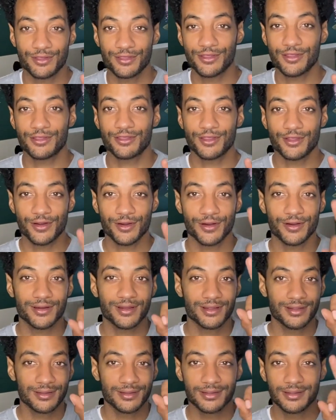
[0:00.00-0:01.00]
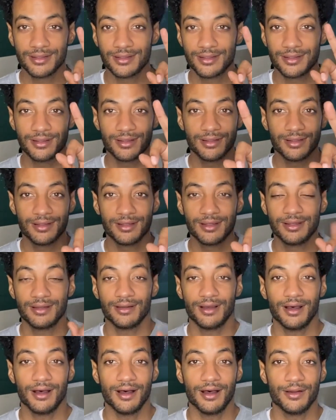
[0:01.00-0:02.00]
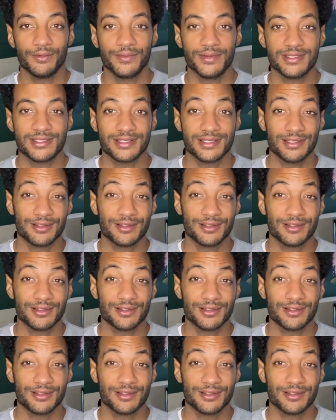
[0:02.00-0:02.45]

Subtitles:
the third reason.